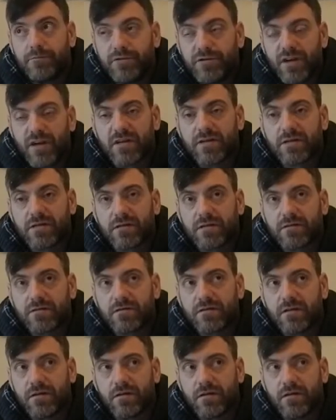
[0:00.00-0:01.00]

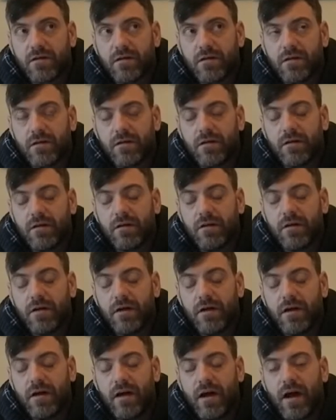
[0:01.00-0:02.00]
just
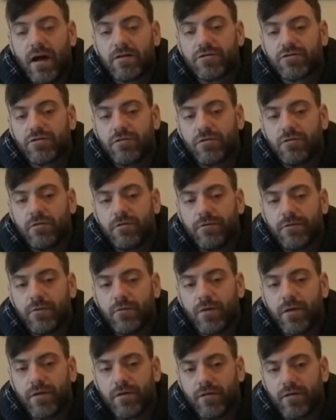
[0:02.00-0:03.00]
I'll show you a
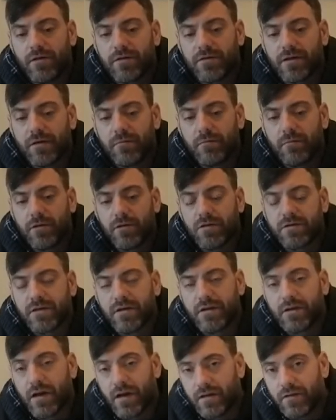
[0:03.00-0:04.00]
few other examples
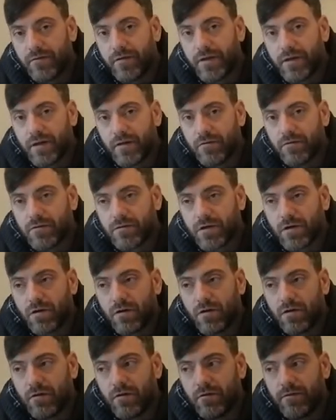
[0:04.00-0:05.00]
in other videos
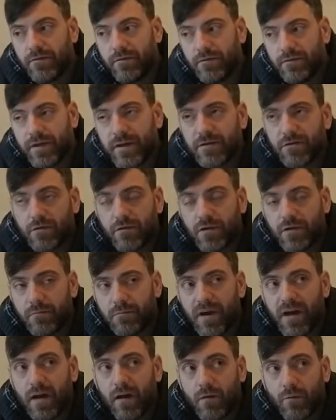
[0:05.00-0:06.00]
of Victorian
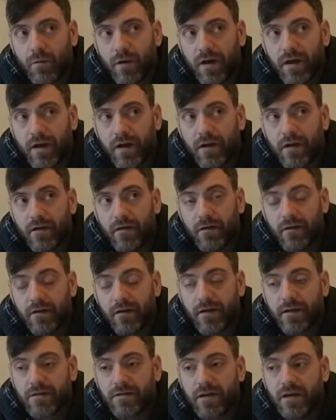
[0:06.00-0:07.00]
metalware and
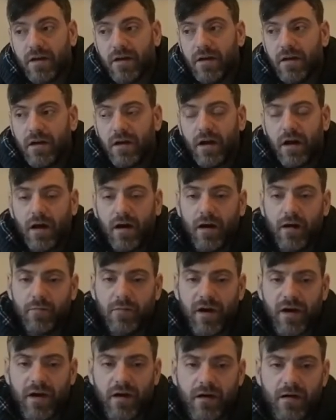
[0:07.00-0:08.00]
things. Um,
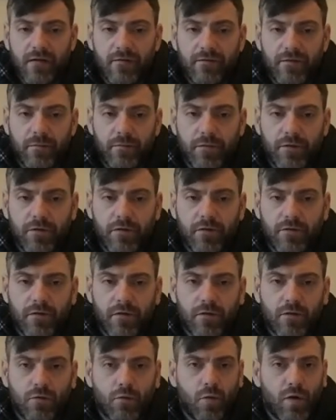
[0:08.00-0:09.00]
I have a
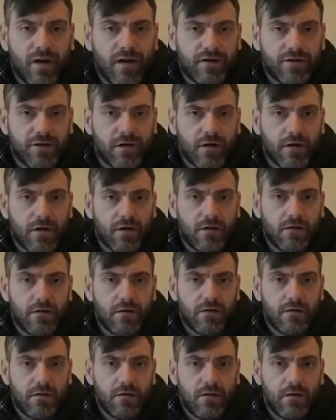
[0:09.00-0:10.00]
beautiful Qajar
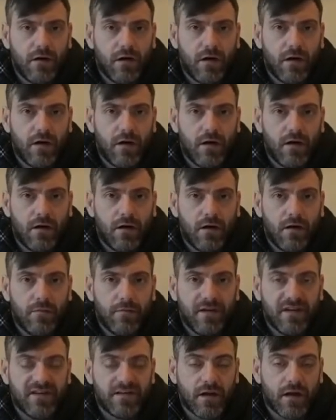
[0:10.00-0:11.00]

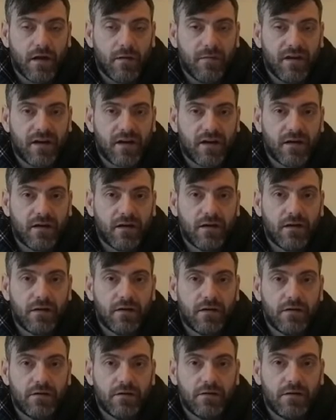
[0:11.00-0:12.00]
um, Islamic
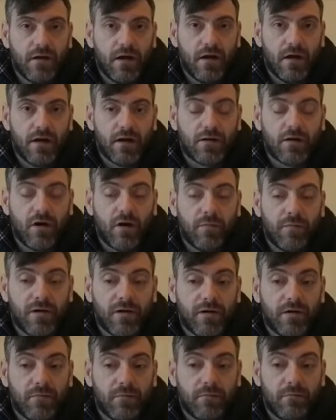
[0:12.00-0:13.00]
uh,
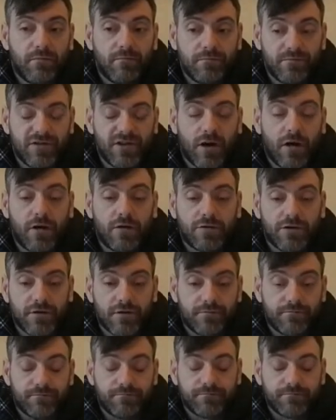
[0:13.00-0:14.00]
copper charger.